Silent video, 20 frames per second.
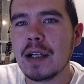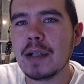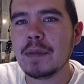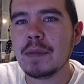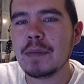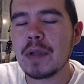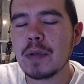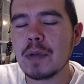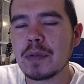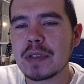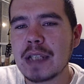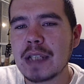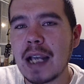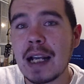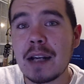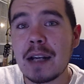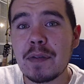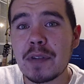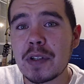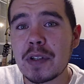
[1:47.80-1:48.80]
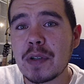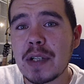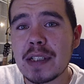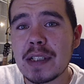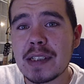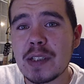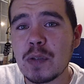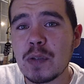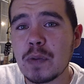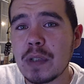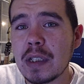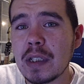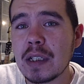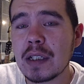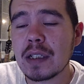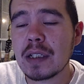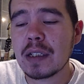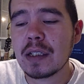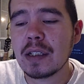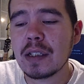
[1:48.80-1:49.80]
was kind of a crazy
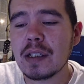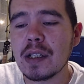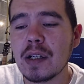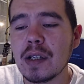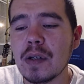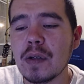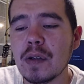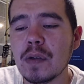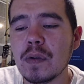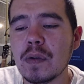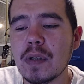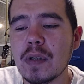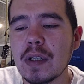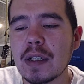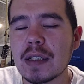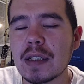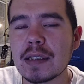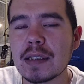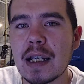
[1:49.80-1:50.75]
week, because